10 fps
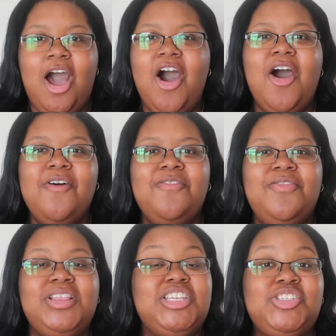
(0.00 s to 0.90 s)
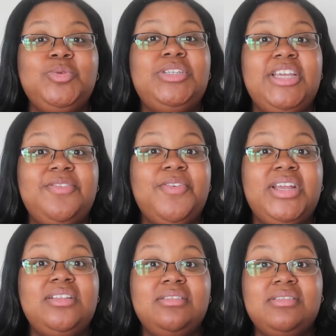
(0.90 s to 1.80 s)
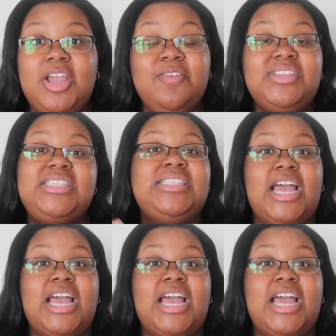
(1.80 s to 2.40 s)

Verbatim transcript: of the two different services.